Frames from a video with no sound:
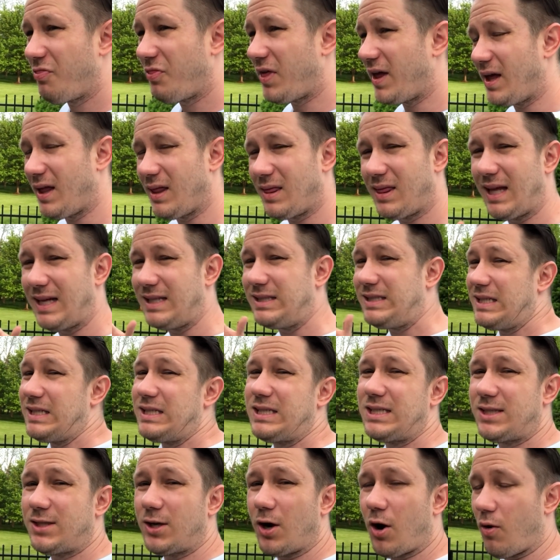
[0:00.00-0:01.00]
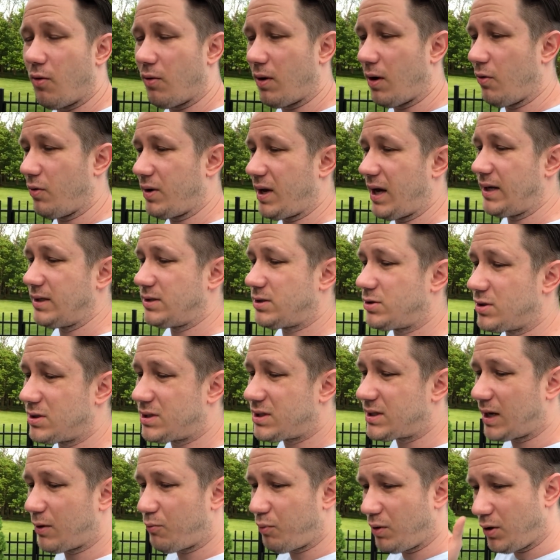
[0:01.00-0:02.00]
They just don't, okay? So
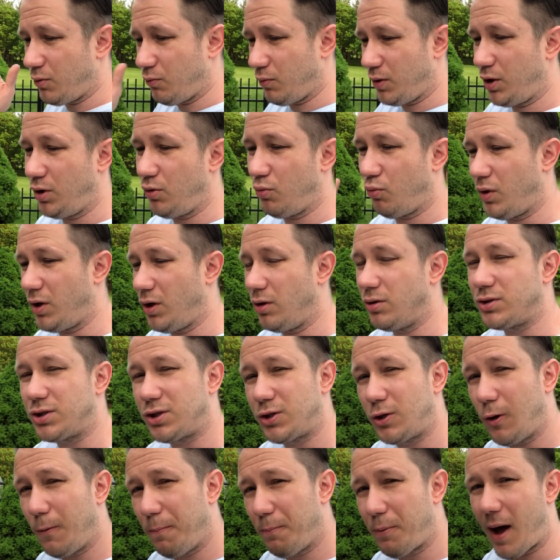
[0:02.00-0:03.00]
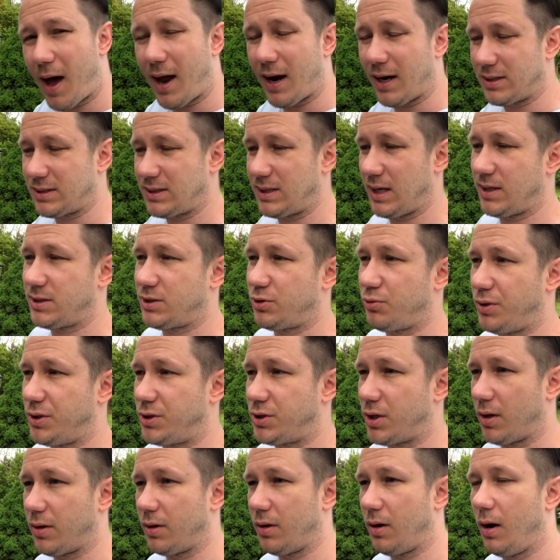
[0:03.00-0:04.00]
it's like when there's 2 products next to
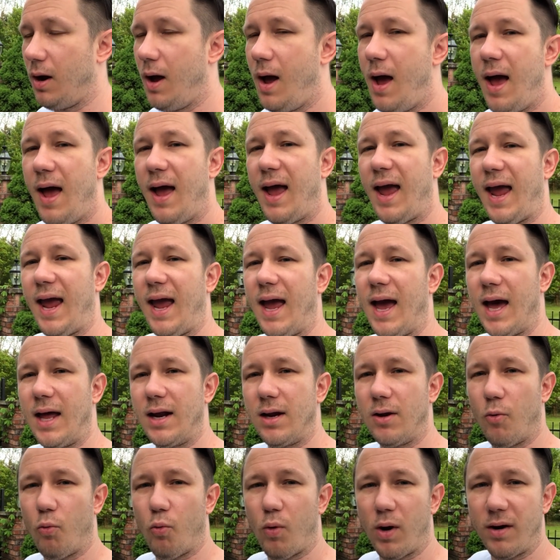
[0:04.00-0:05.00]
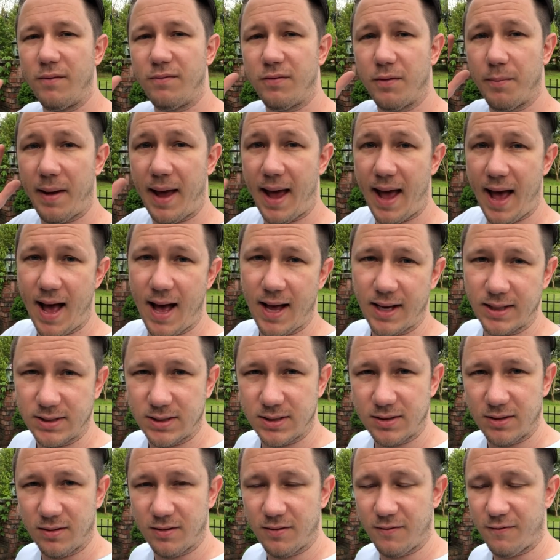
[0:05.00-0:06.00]
each other and one of them
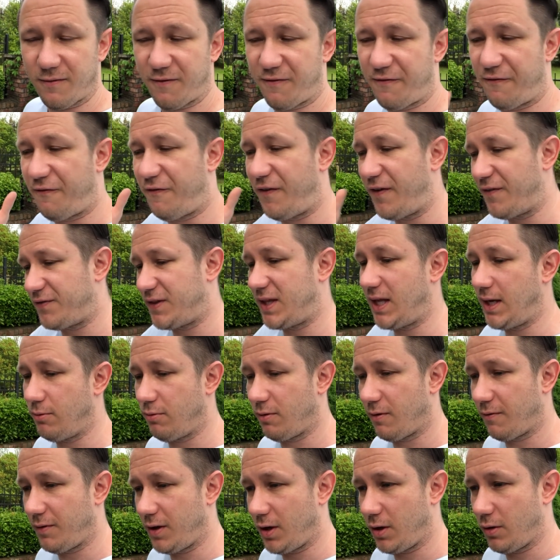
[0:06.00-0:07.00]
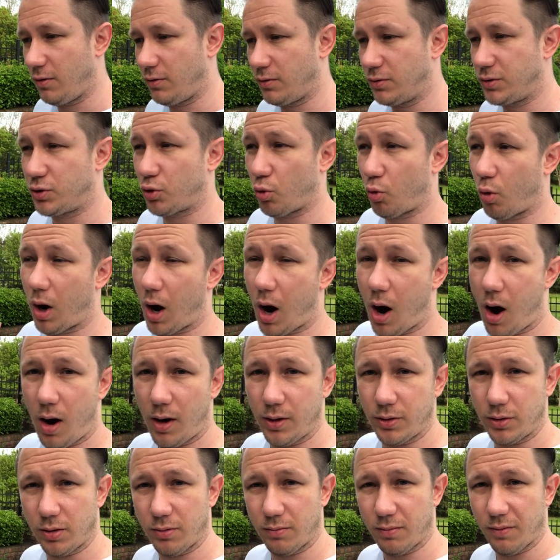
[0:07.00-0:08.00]
has 50 reviews or
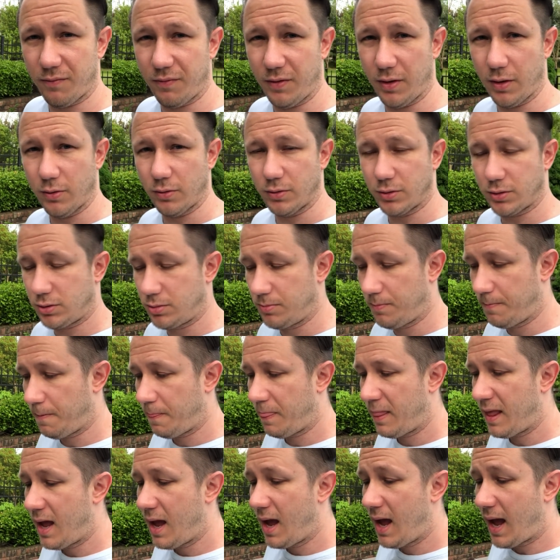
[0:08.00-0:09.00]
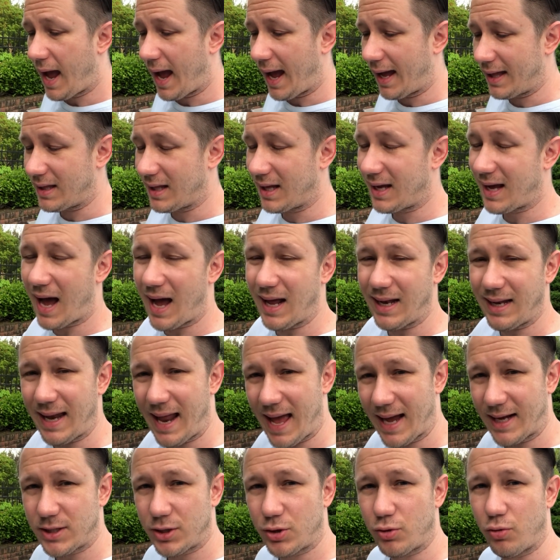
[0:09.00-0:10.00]
100 reviews and the guy
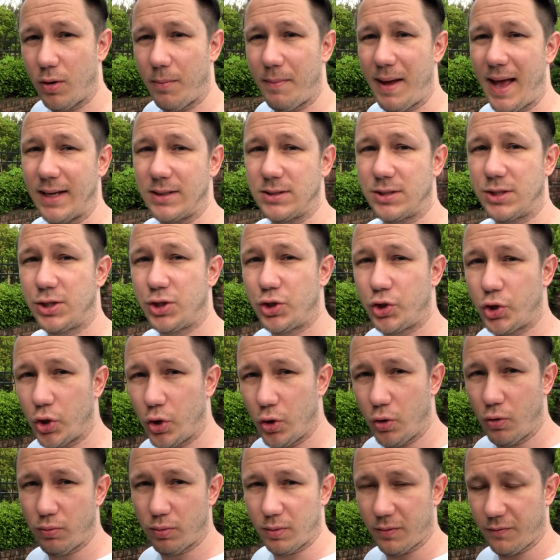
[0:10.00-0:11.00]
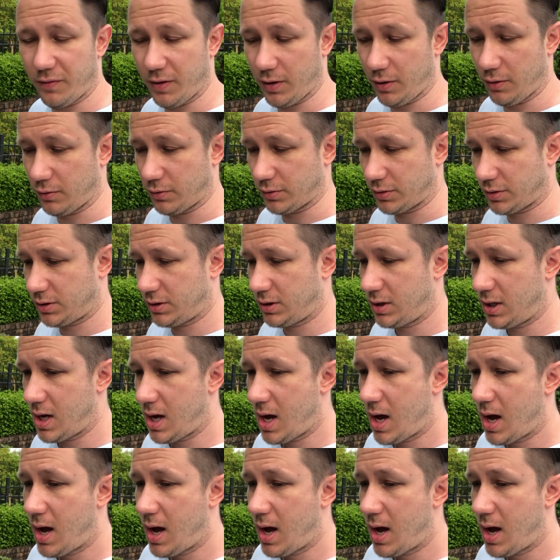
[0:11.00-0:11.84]
next to him has 2 reviews,